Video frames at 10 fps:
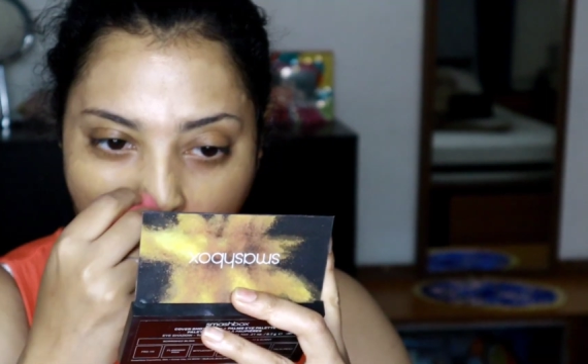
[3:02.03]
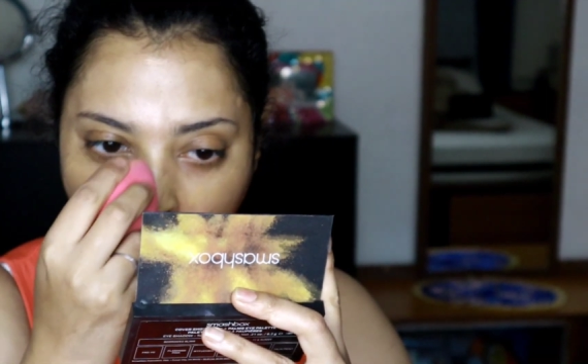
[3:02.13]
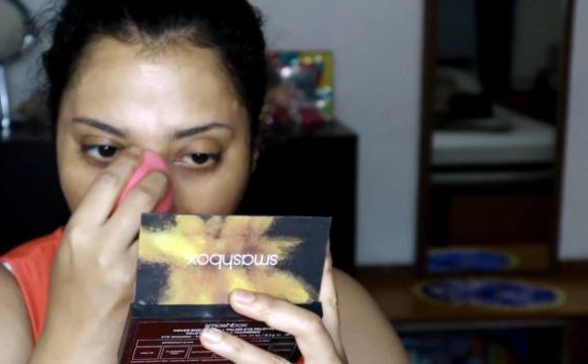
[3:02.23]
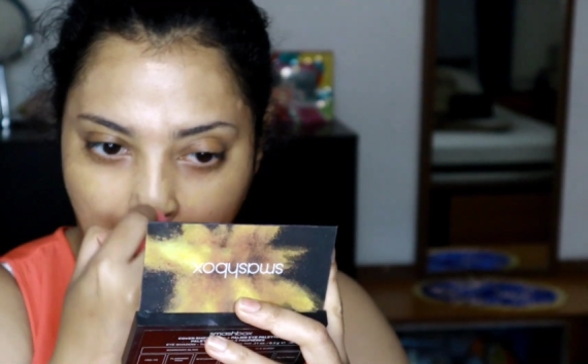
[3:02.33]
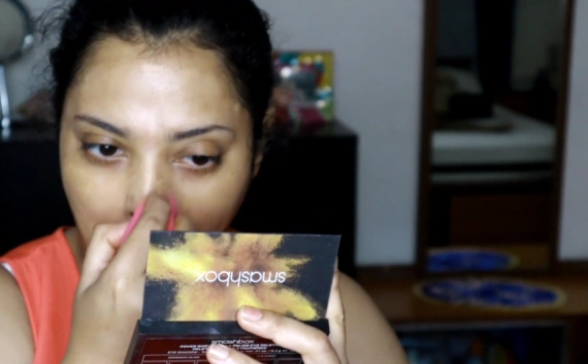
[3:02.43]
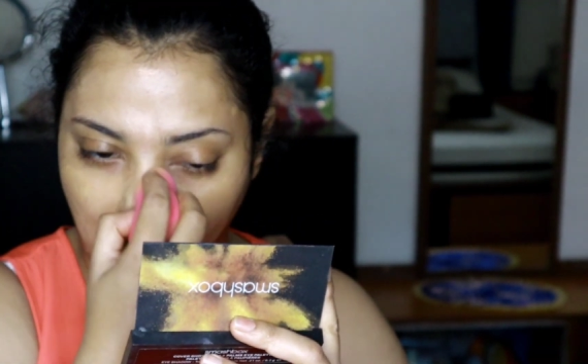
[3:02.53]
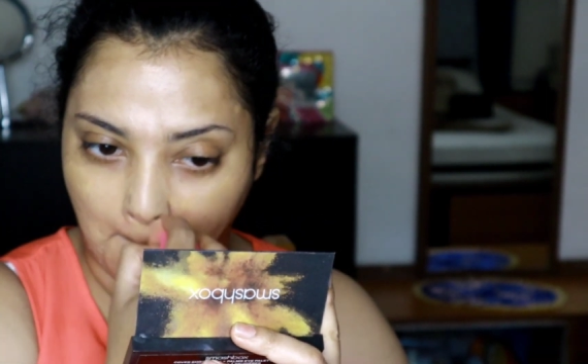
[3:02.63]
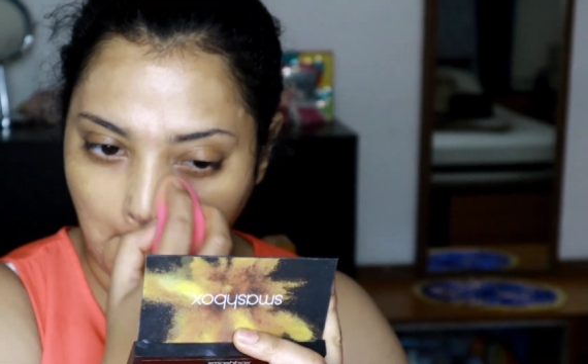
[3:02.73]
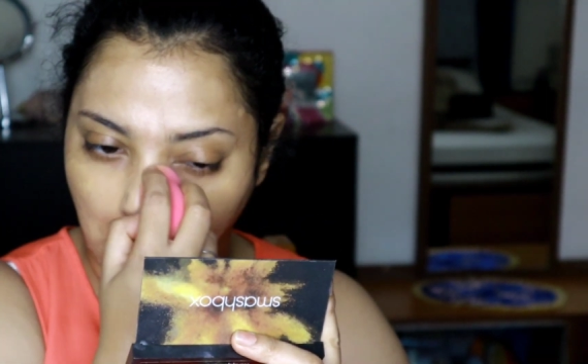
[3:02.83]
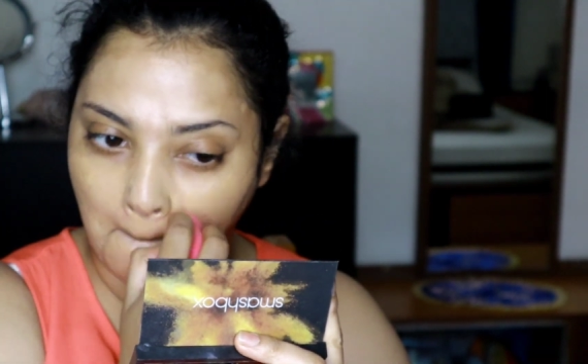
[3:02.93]
and highly
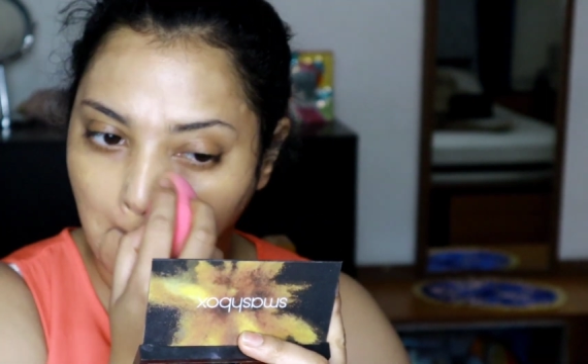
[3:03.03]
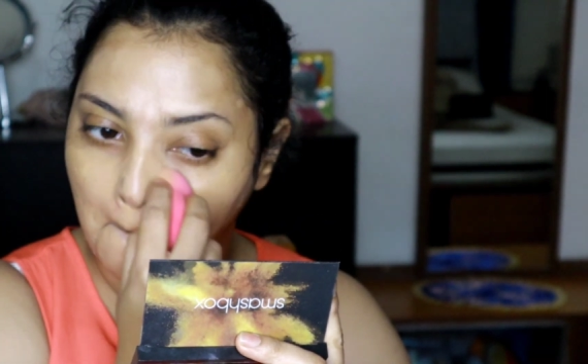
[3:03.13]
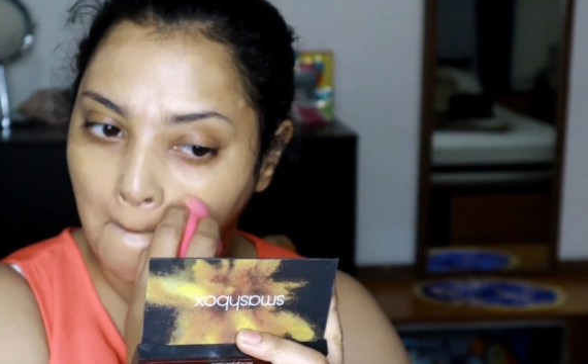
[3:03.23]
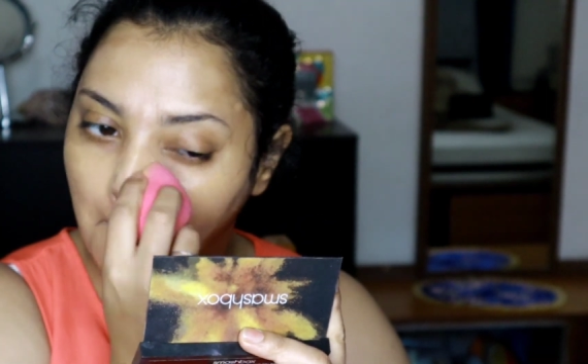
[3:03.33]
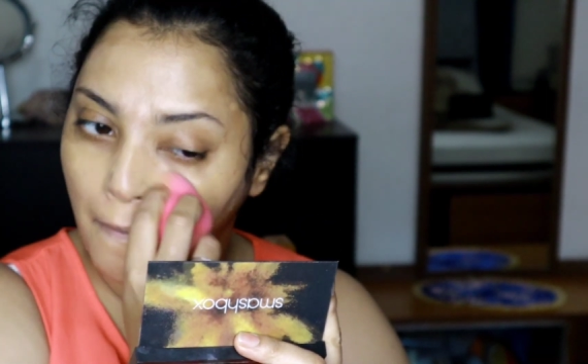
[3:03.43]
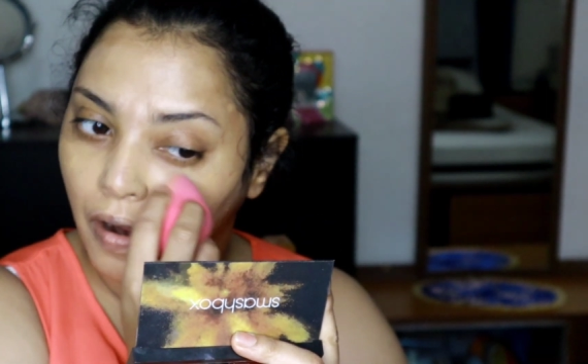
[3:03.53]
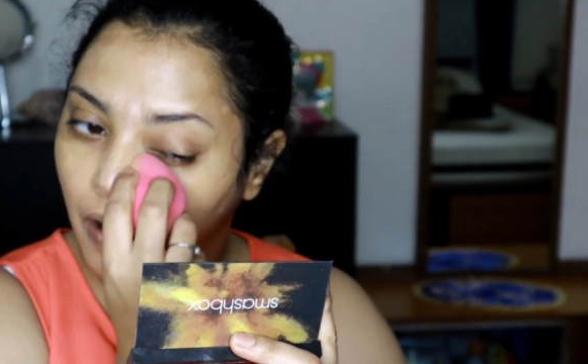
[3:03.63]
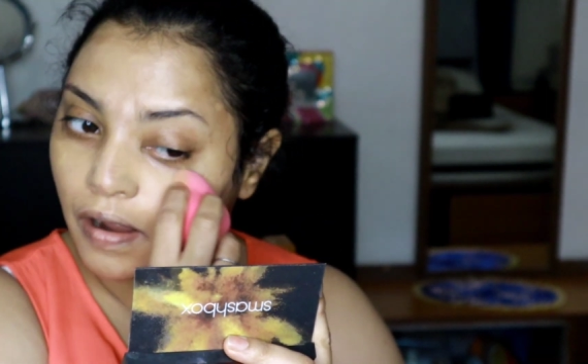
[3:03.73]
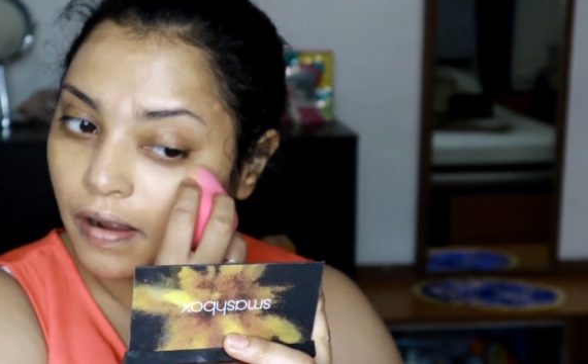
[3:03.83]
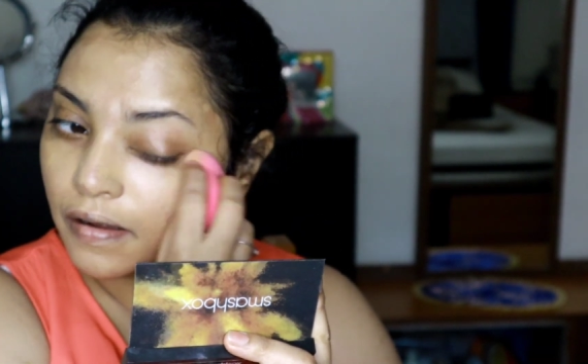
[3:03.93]
recommend this product. And
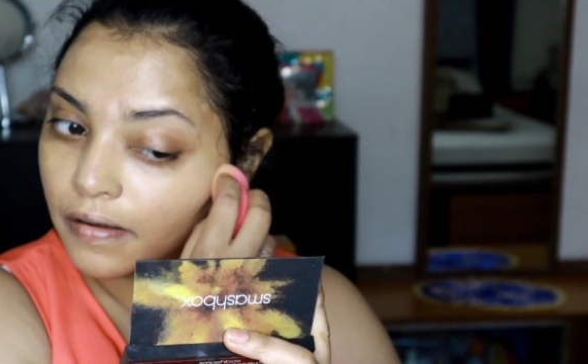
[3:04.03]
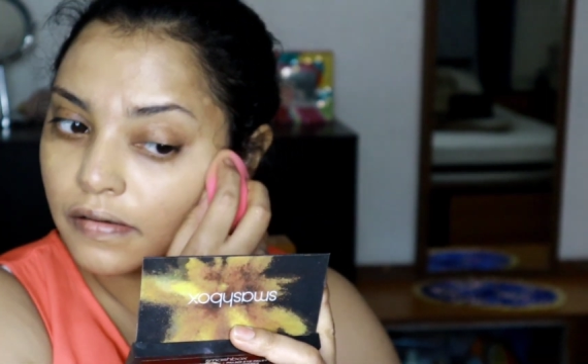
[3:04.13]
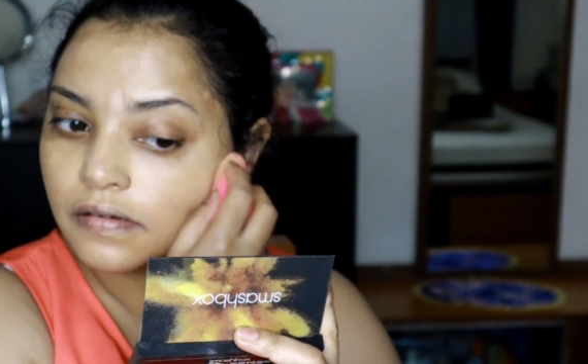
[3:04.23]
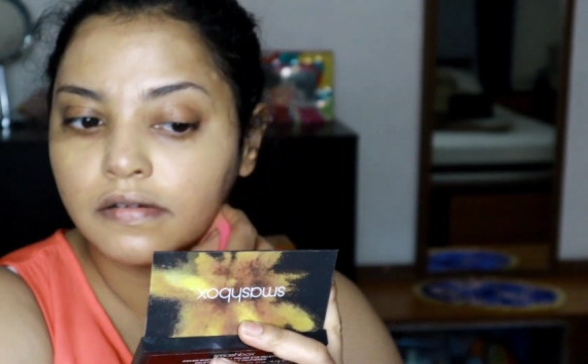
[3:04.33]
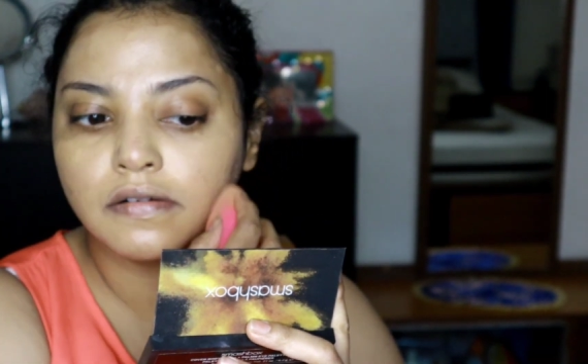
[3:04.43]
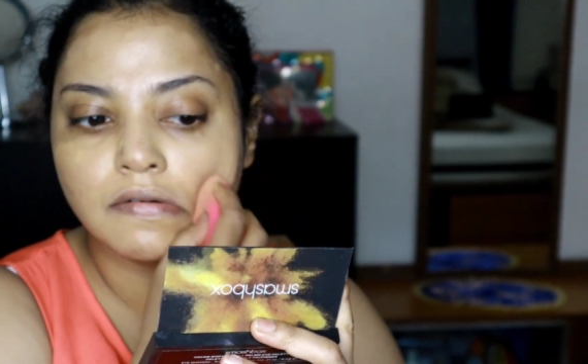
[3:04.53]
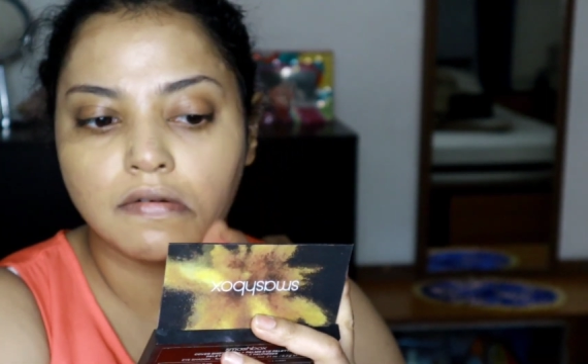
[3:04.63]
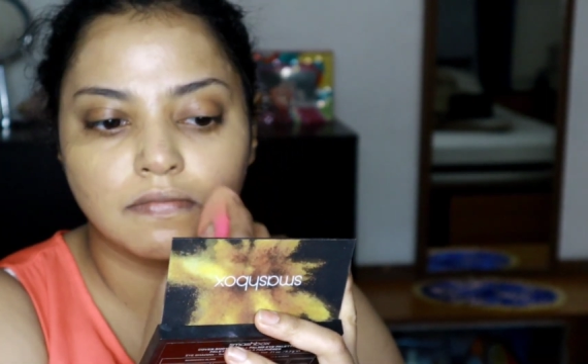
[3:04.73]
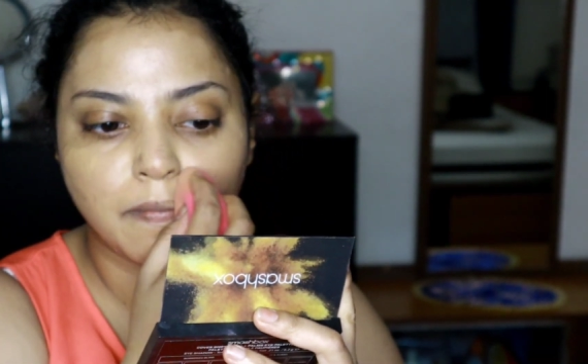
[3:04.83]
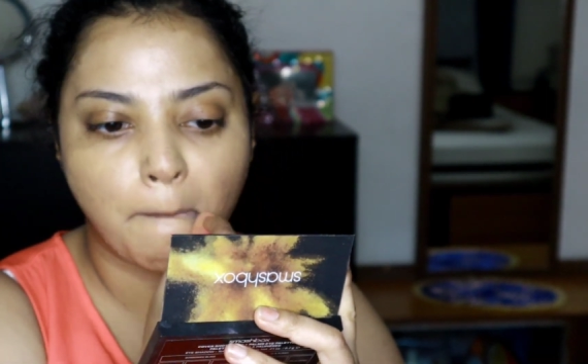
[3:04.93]
I apply it
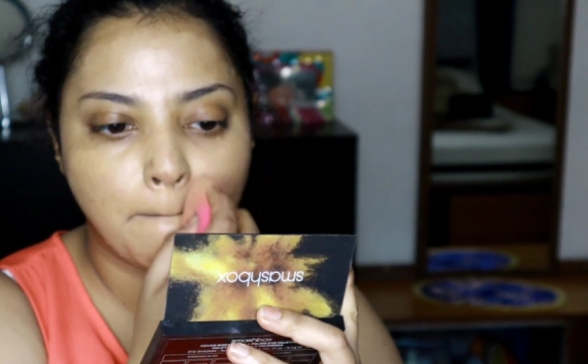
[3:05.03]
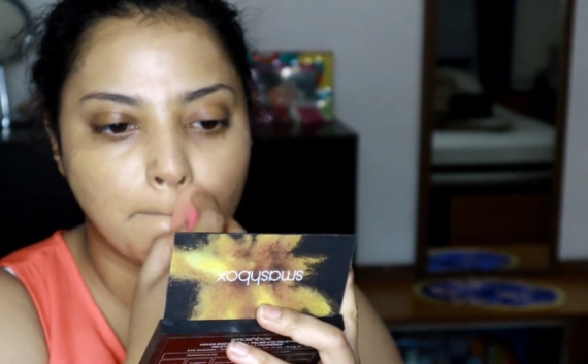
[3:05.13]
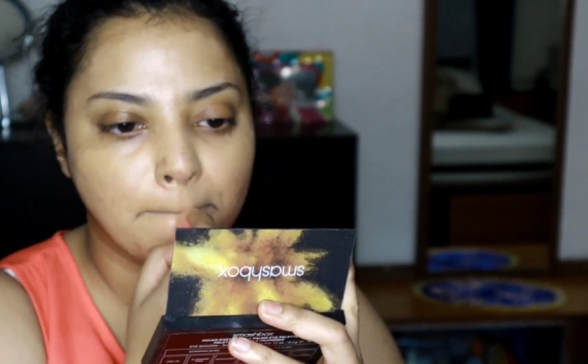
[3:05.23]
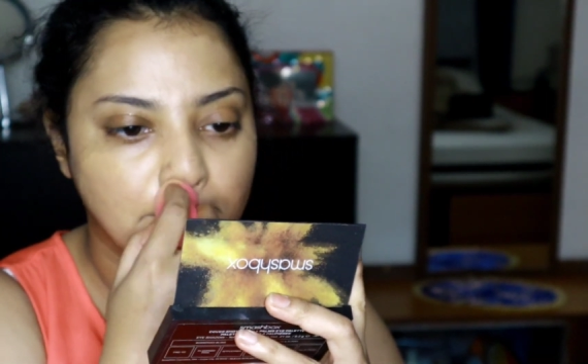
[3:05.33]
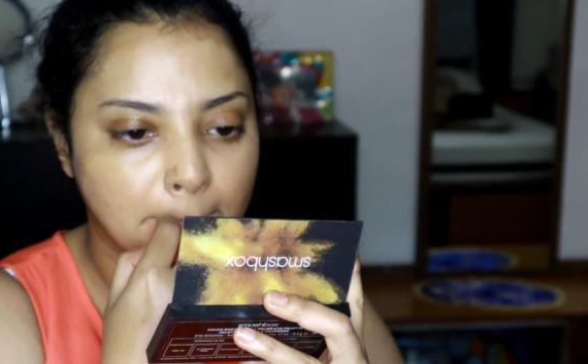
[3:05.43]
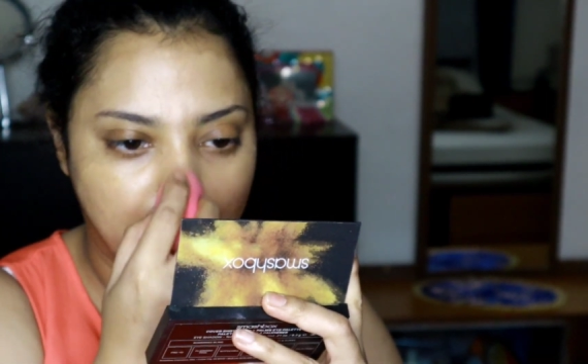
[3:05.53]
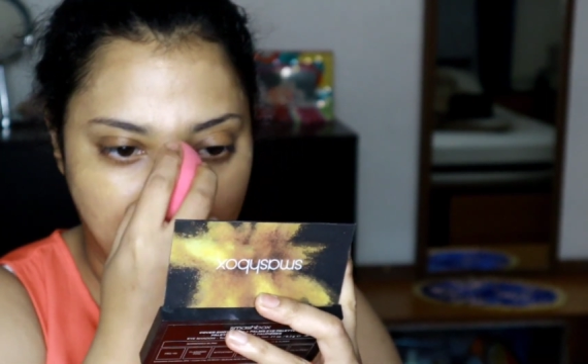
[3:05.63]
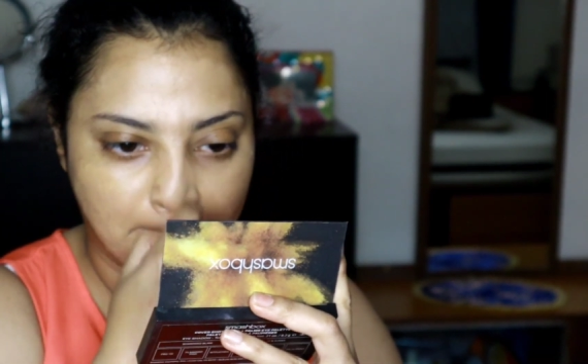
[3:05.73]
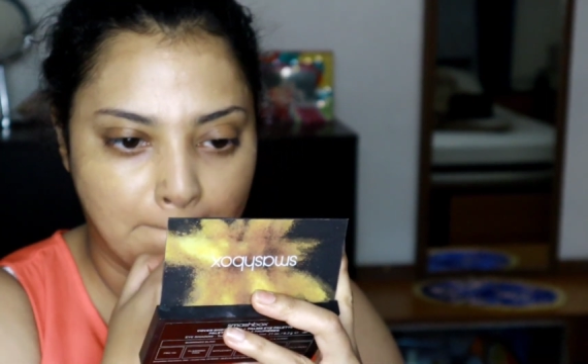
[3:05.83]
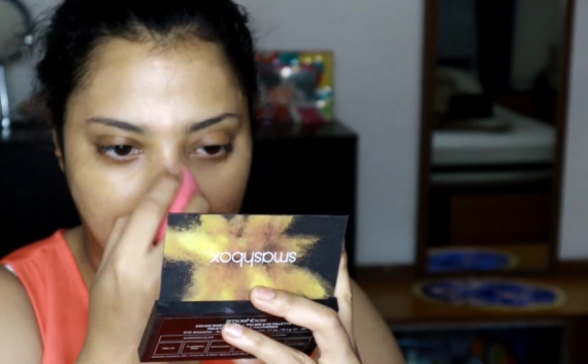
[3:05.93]
using a wet
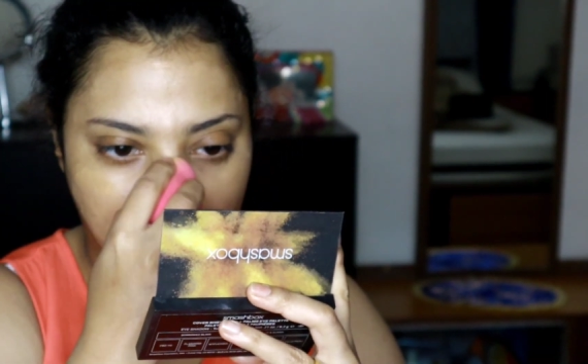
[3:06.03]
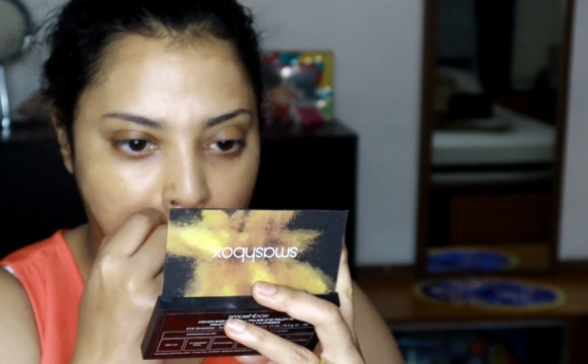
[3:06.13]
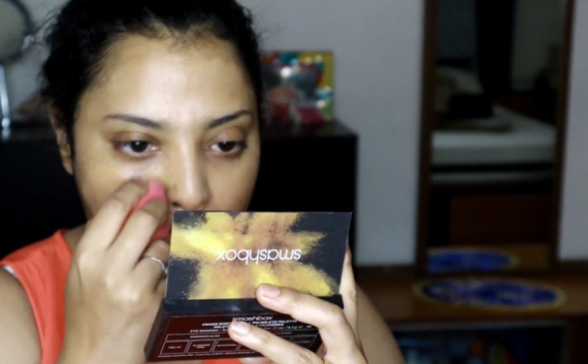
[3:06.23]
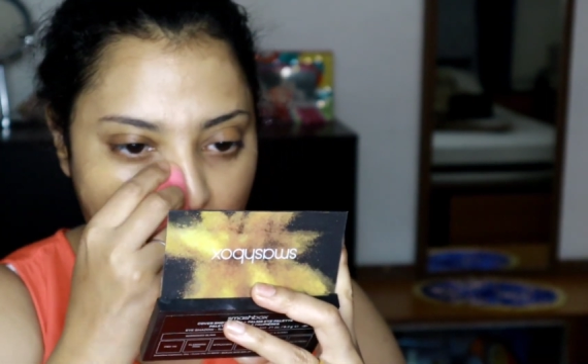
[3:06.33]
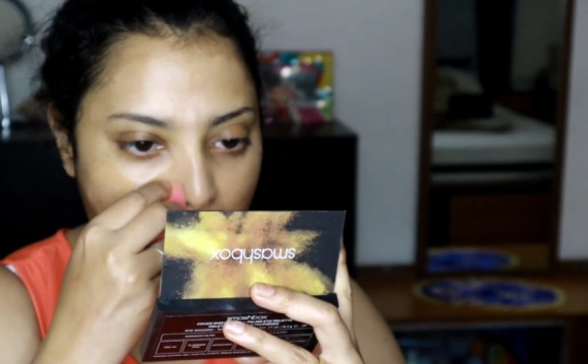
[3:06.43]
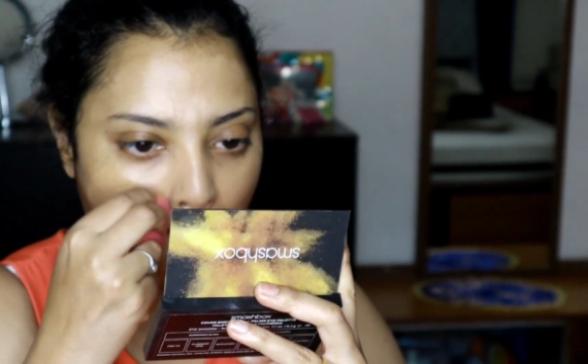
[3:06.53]
sponge.